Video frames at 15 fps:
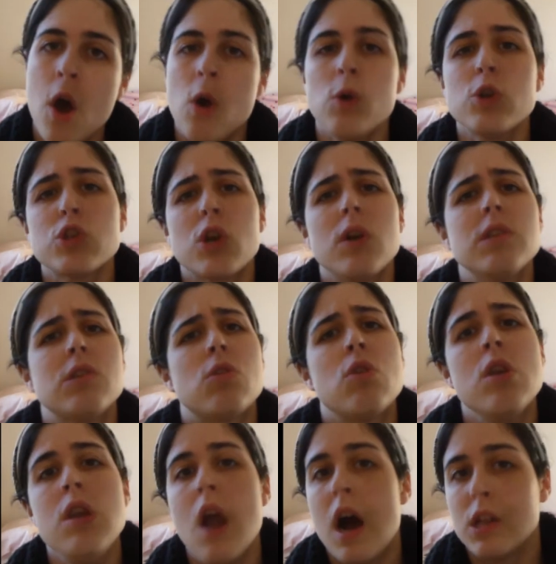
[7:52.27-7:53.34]
or just cards that
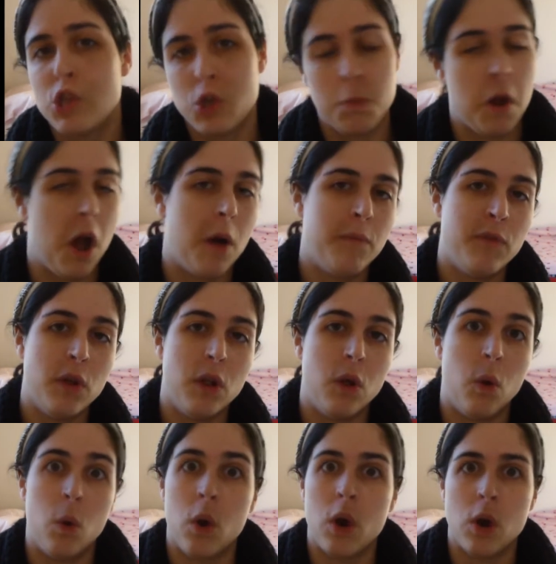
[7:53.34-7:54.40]
are not super helpful,
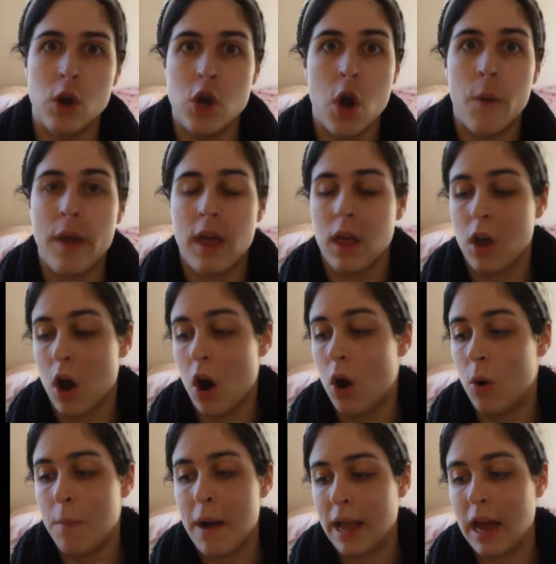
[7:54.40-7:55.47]
or knowing,
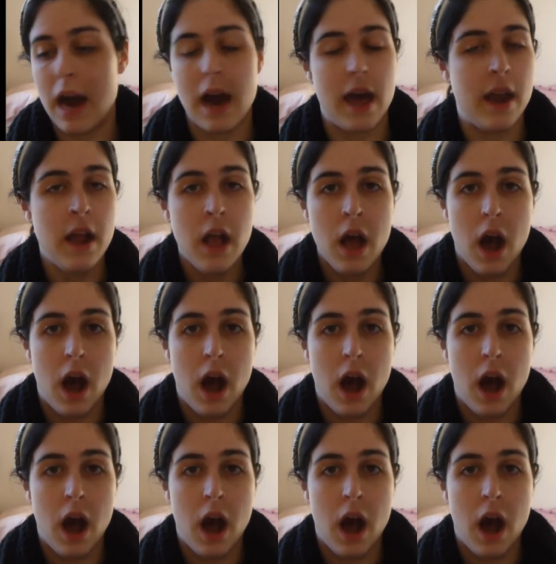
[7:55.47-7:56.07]
oh my god,